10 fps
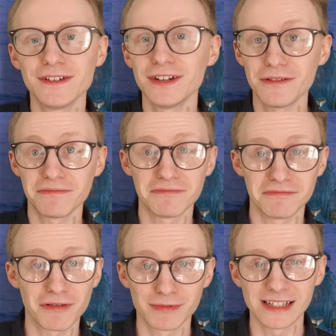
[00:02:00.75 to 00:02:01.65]
you know,
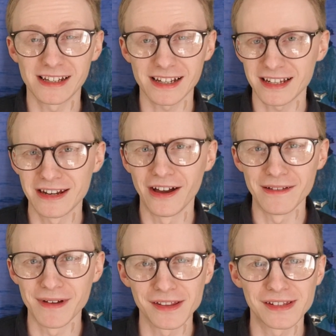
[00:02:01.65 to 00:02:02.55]
probably like
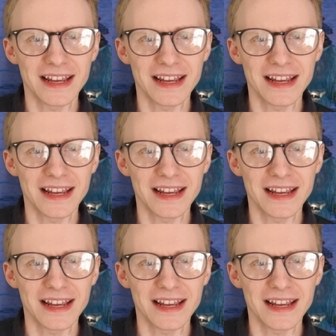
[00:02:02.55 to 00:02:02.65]
9 months